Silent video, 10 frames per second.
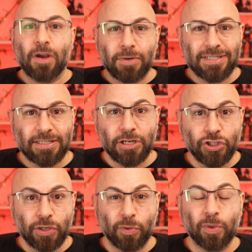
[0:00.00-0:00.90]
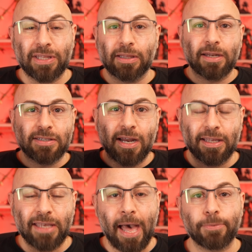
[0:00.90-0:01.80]
stingy with what they let us kind of
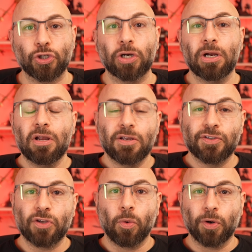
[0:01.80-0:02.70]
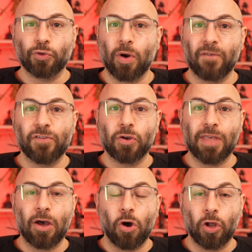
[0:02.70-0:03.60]
capture. So we're trying to figure
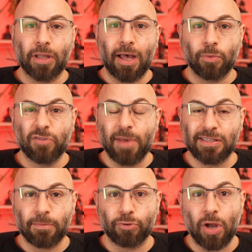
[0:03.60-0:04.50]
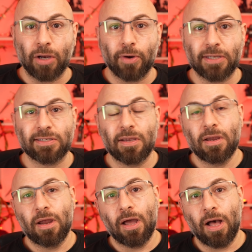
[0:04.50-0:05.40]
that all out. We've made some progress.
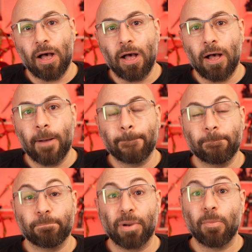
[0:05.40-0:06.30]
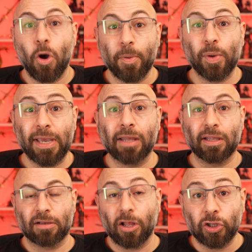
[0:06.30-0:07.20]
Um, but I'm hoping we can get
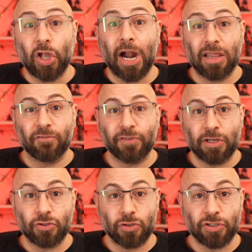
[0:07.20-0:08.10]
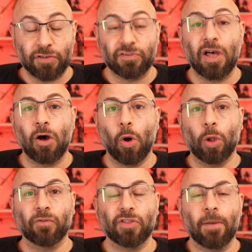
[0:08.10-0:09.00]
like a lot of the features, if not
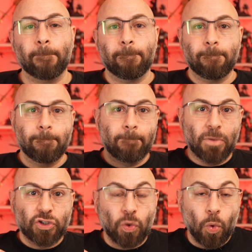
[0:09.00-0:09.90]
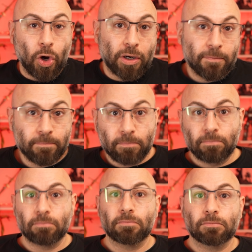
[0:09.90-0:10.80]
all of them, to work
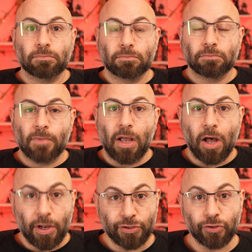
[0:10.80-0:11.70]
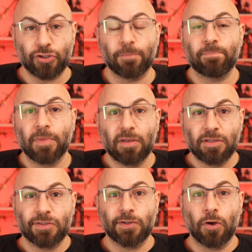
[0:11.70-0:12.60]
on YouTube.
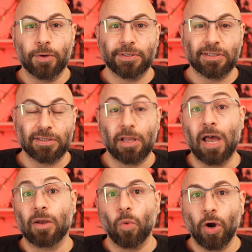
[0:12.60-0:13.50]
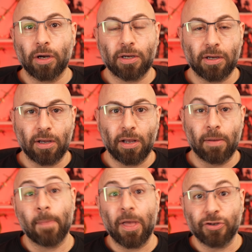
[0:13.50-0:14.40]
So it's it's a lot of work. Uh,
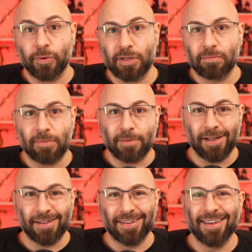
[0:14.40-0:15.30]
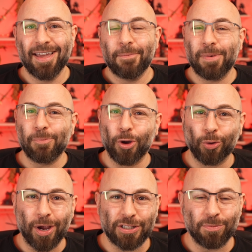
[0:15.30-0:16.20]
I'm not doing it. My my, my boy
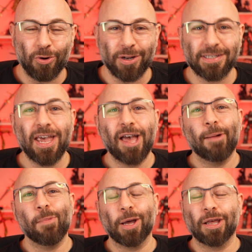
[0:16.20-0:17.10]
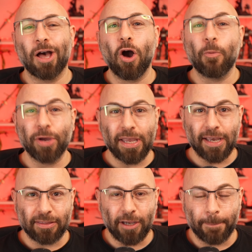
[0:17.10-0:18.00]
crashed and Burn is, but uh, I hope we can
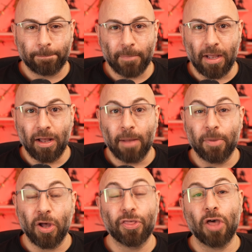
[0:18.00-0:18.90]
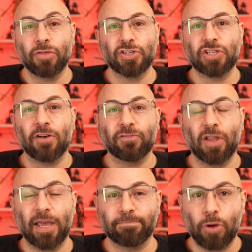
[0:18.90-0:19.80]
get there. Uh, but the other stuff
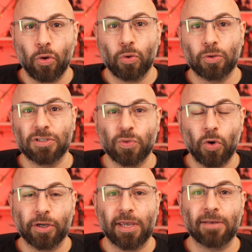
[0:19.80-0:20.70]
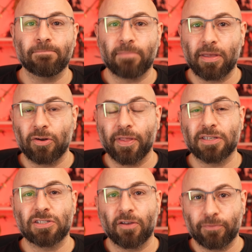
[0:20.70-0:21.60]
like polls working and all that
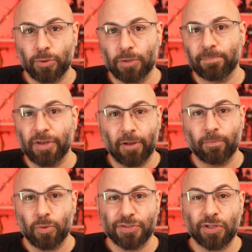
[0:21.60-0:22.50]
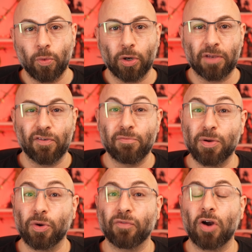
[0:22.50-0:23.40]
stuff will you know will still work. If you've ever been
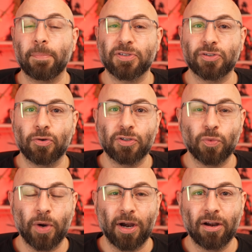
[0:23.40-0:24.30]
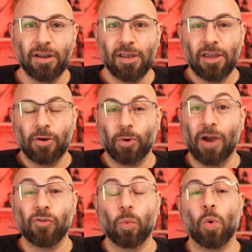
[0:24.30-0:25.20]
one of our episodes where where
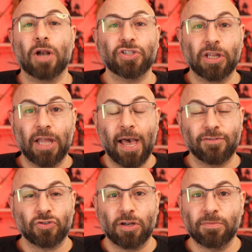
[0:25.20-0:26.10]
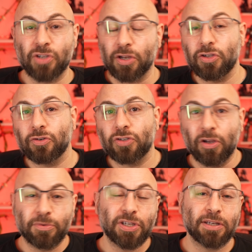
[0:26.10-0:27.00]
everyone watching the live streams on
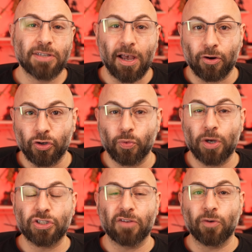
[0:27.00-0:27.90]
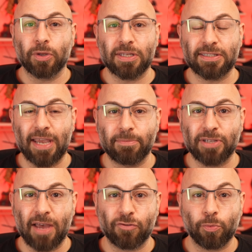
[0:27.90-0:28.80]
YouTube, TikTok, or Twitch can vote at the same
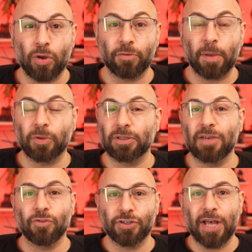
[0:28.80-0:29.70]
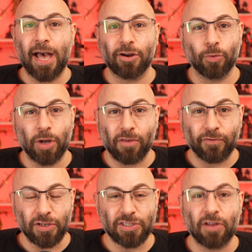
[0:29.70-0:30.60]
time for whether people live or die or what other
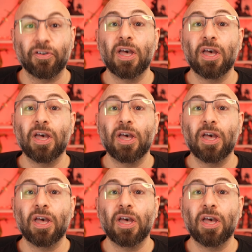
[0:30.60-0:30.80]
fun stuff,